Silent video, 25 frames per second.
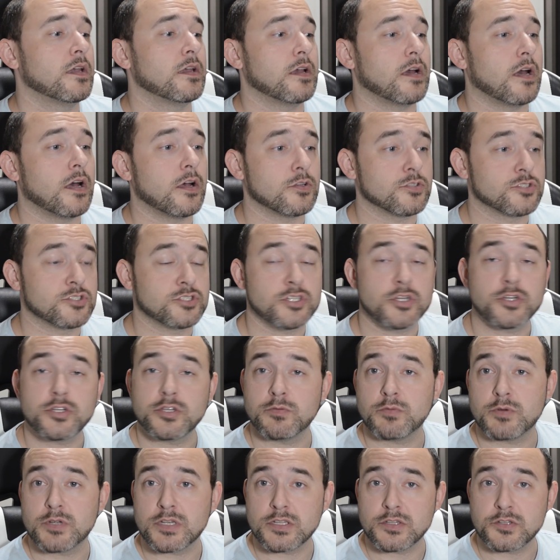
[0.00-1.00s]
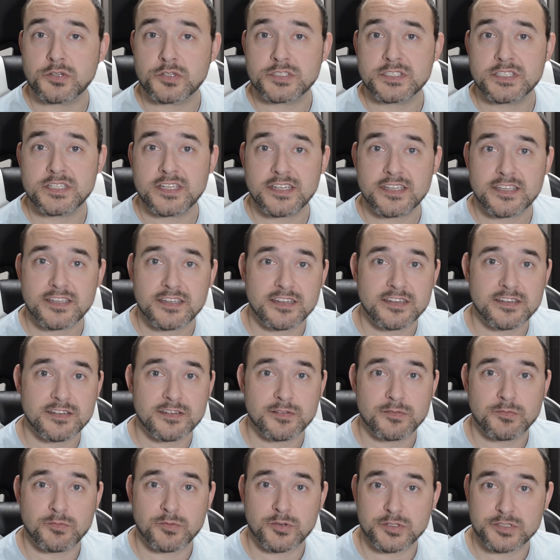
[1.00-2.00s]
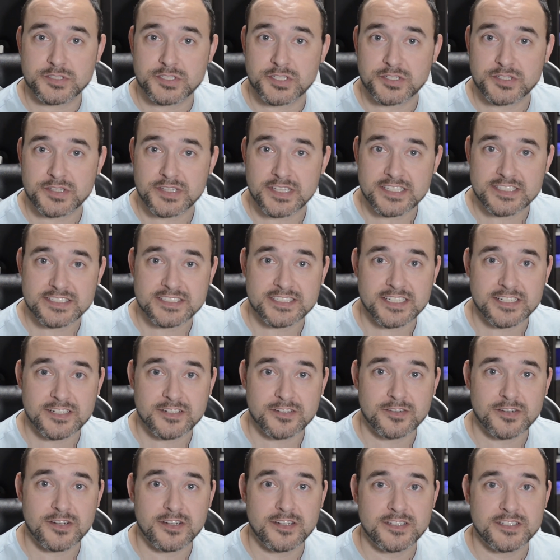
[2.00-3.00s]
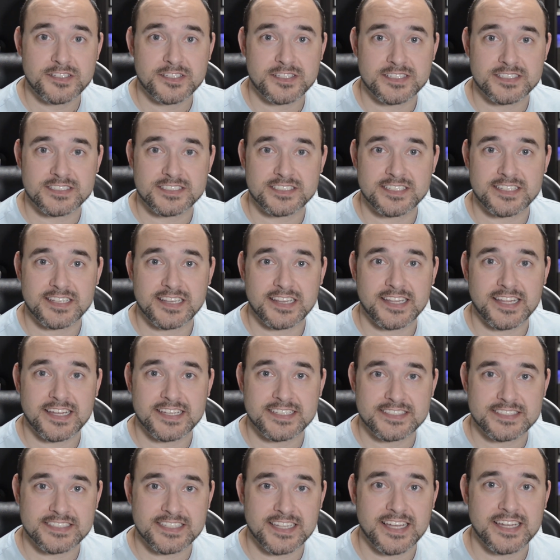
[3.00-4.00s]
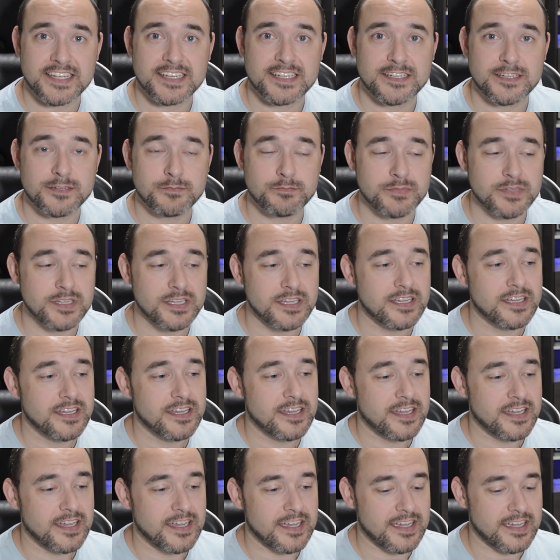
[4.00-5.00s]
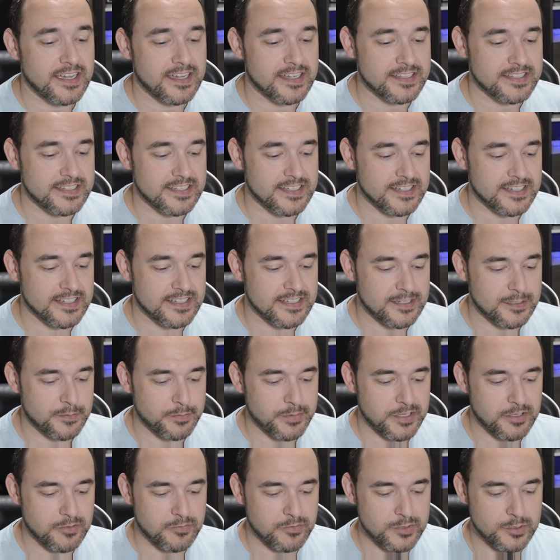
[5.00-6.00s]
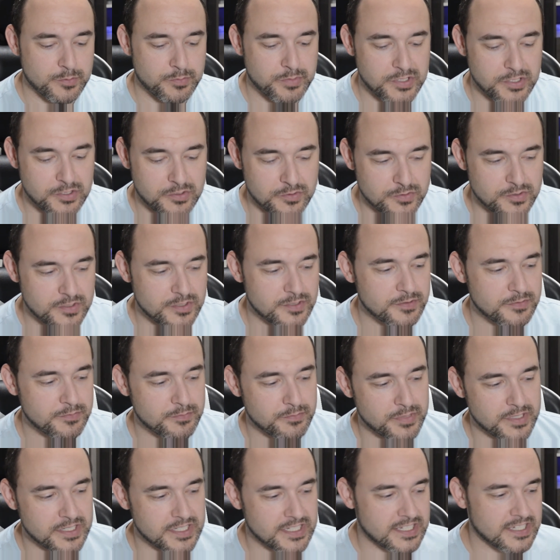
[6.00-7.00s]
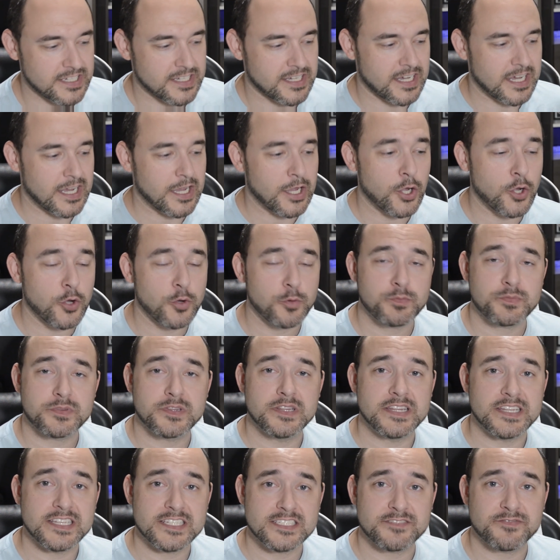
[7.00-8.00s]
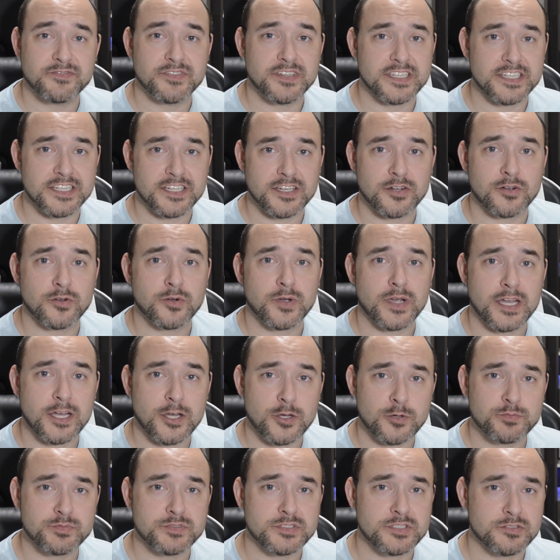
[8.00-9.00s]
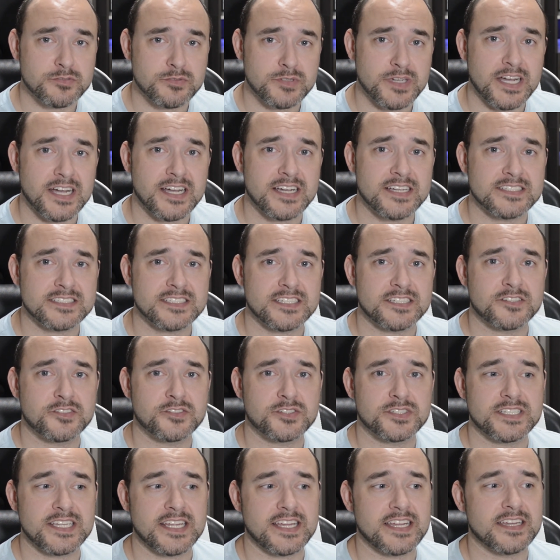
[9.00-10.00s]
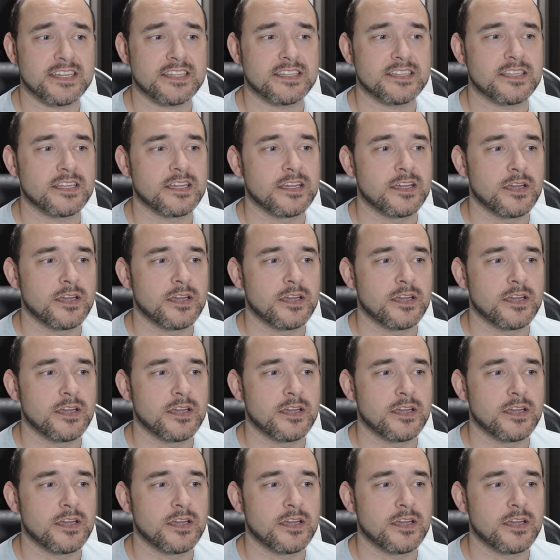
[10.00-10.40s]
I'll show you what it looks like. We'll turn that sucker on. You can see the lights light up, and it'll be a real beaut. But I hope this video helps you guys understand